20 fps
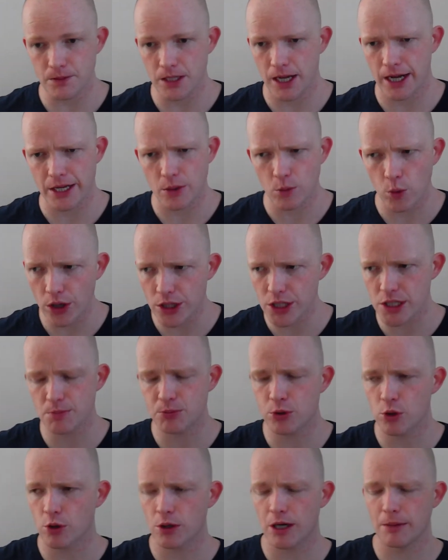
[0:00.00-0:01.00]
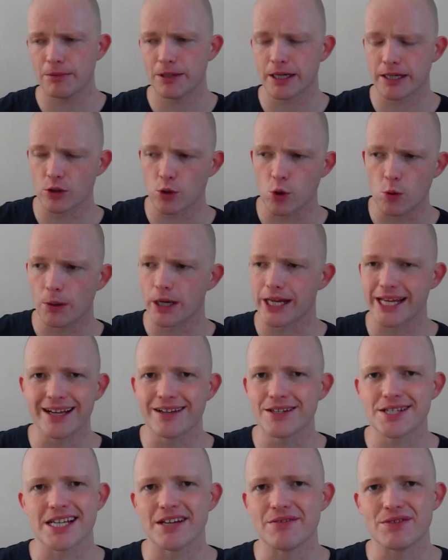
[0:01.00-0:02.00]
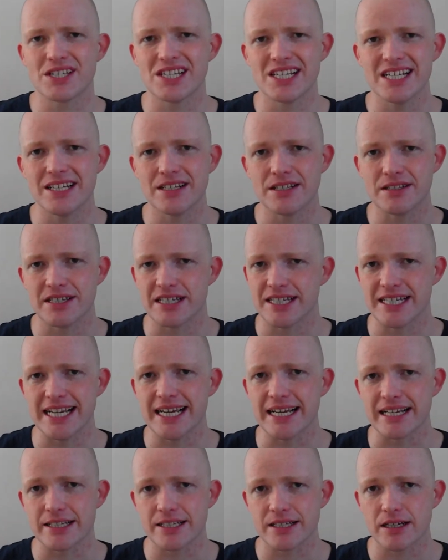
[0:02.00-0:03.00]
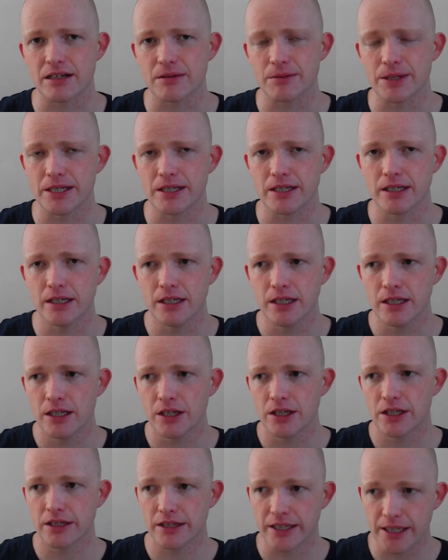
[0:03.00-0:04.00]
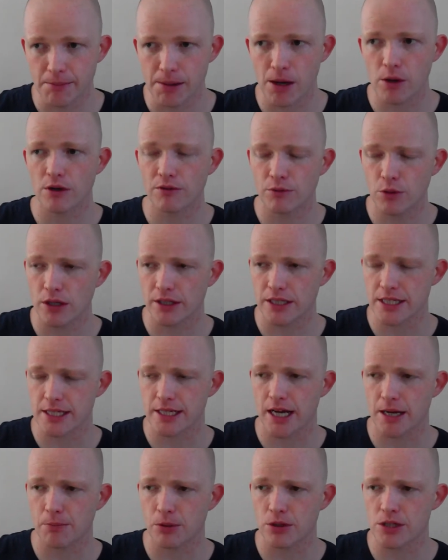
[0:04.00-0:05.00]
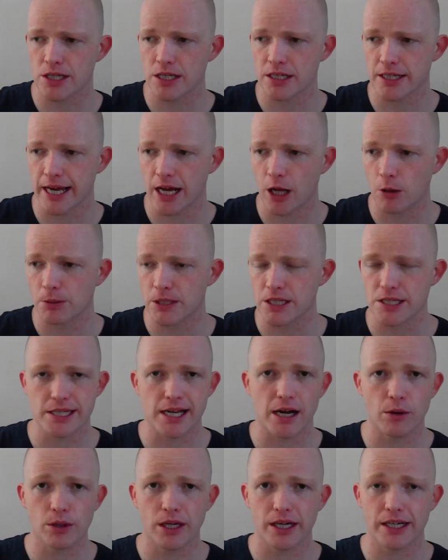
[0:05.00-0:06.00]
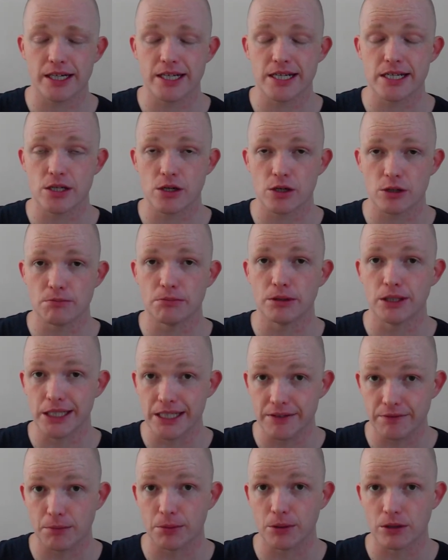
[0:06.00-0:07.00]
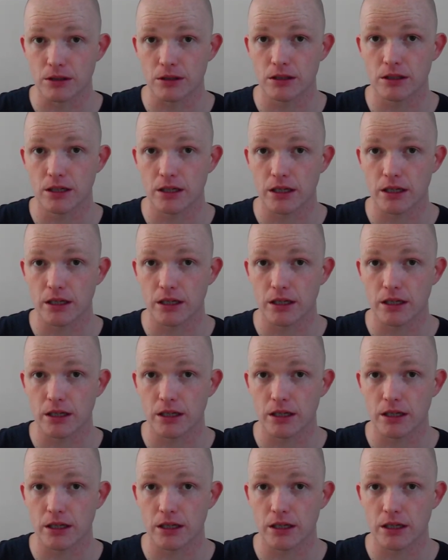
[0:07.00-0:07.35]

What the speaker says: And he works the program like nobody else I've seen to date. I mean, the amount of work this guy puts into helping his downline is unbelievable.